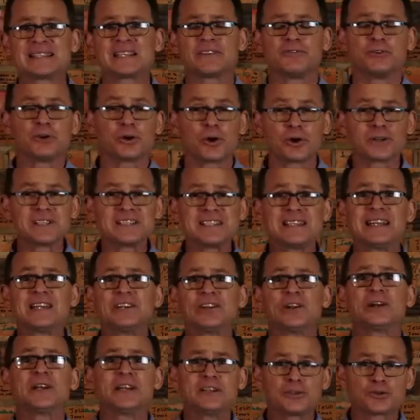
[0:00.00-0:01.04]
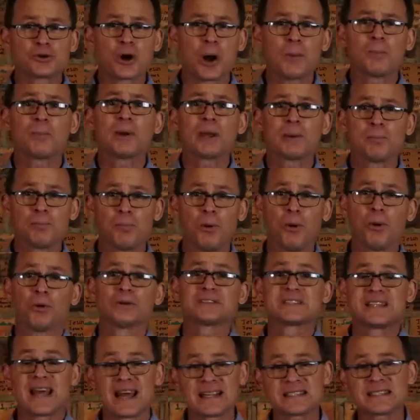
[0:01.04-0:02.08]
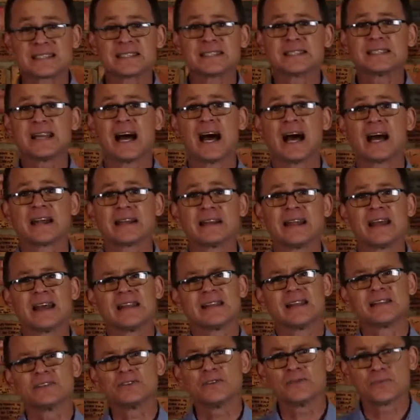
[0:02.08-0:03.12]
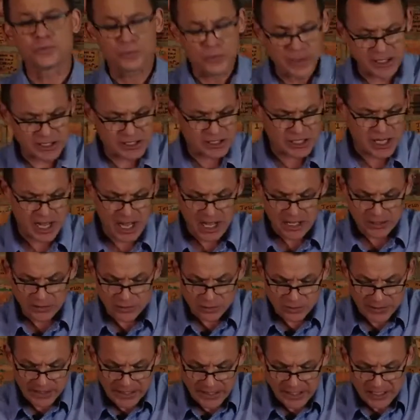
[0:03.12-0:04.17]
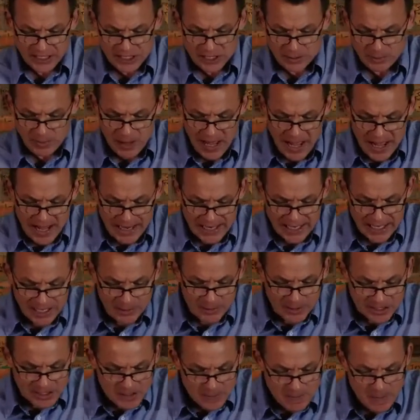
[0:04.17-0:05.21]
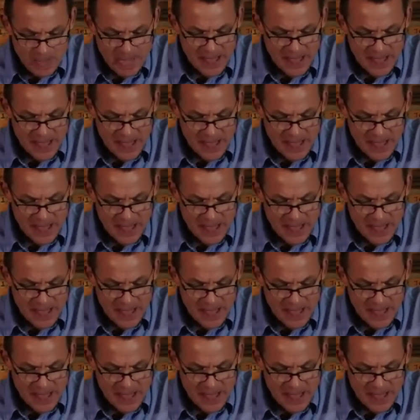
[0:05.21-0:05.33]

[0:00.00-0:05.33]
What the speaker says: If you're continually dropping balls, that's a sign that you've reached your leadership limit.